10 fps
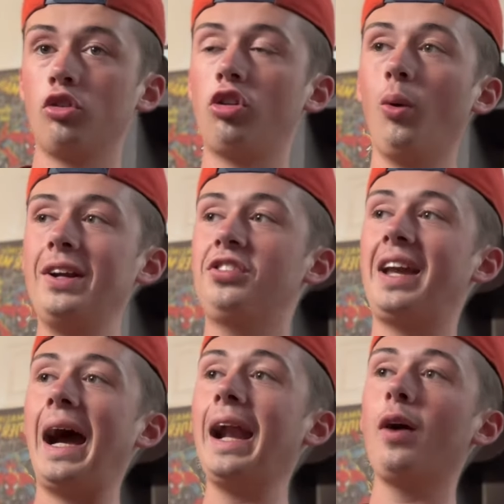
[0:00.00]
So it's
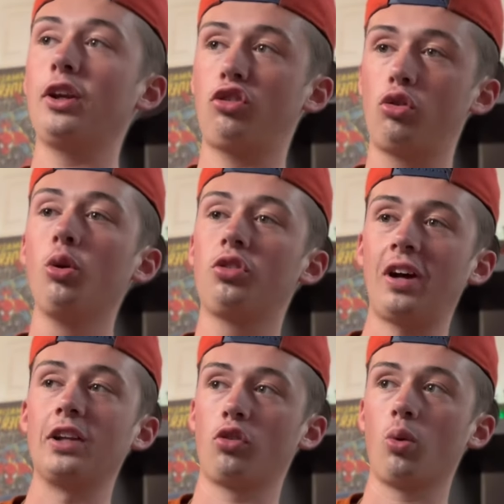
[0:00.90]
kind of like
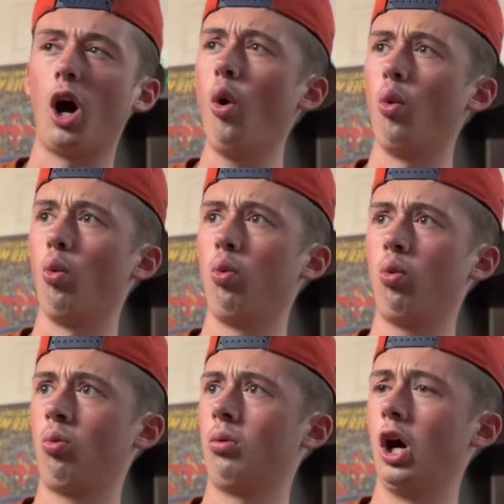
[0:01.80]
Suicide Squad.
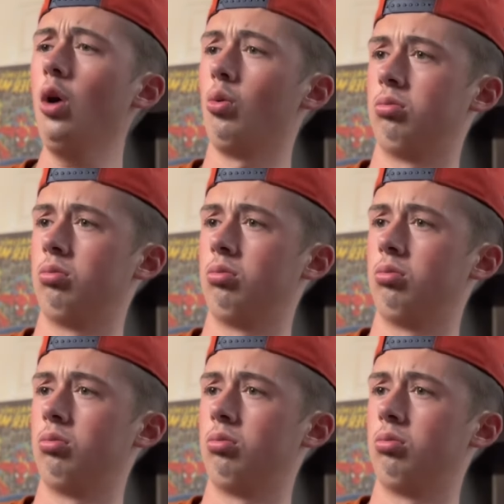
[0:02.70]
Oh.